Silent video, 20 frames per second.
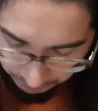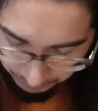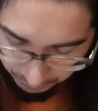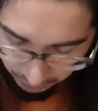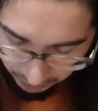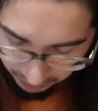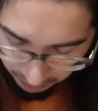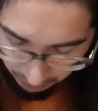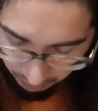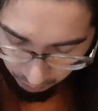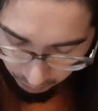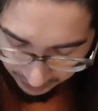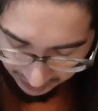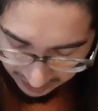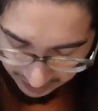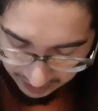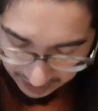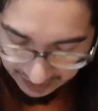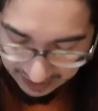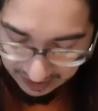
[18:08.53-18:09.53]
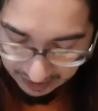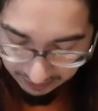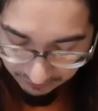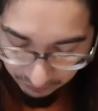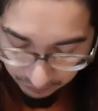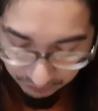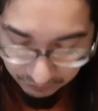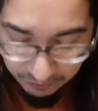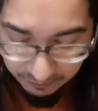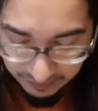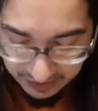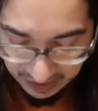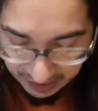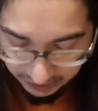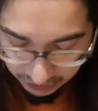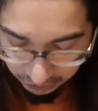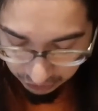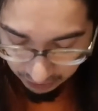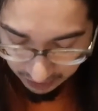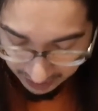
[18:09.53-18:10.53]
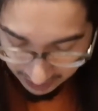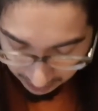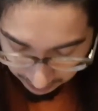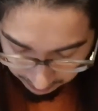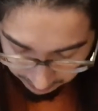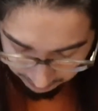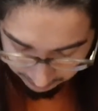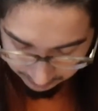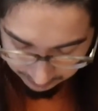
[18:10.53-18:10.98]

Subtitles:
put away evil from Yasharel.